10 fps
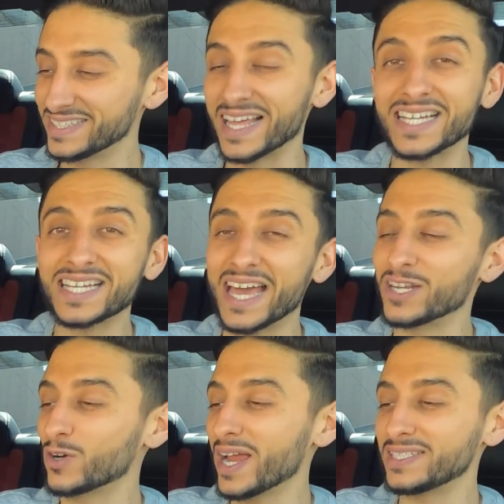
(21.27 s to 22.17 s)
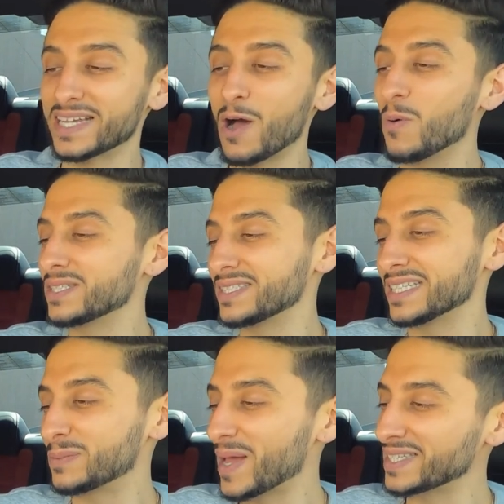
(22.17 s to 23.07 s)
That's kind of crazy. I wasn't
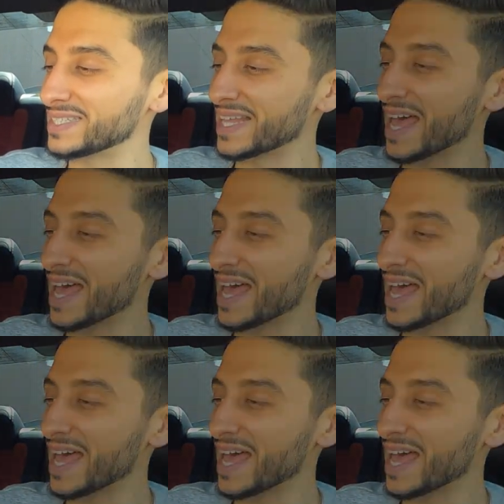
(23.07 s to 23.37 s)
expecting